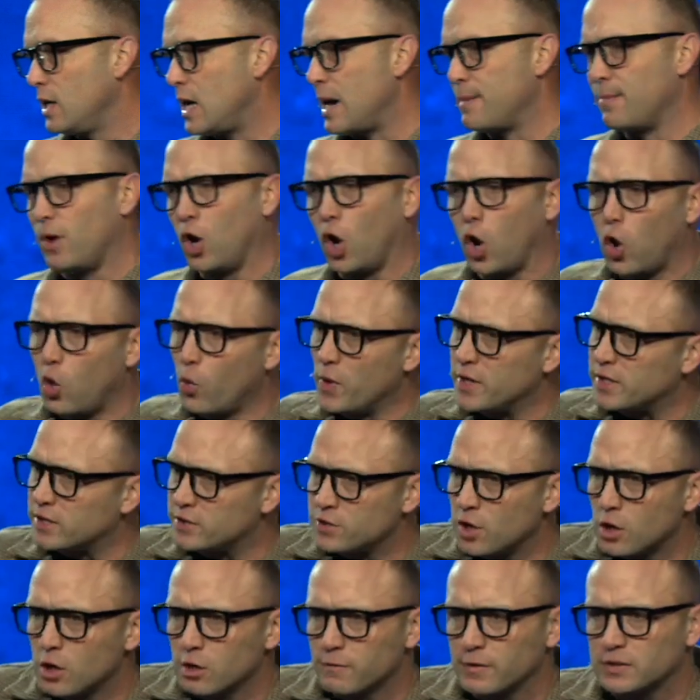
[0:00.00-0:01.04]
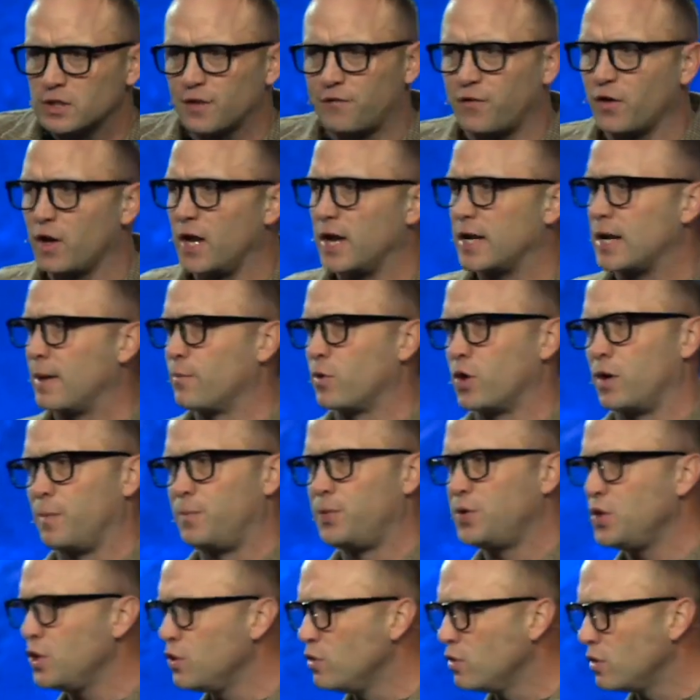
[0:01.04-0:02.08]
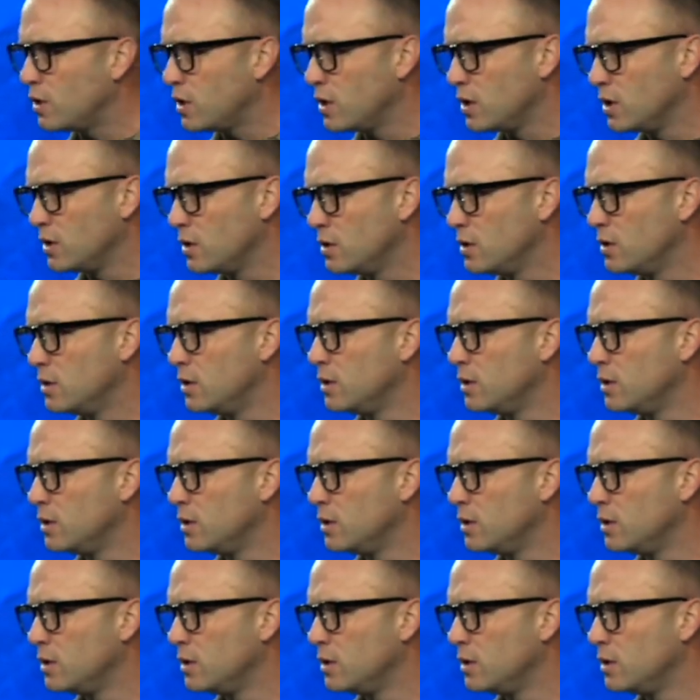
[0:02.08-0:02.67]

I'm always nervous. I feel like I'm going to puke.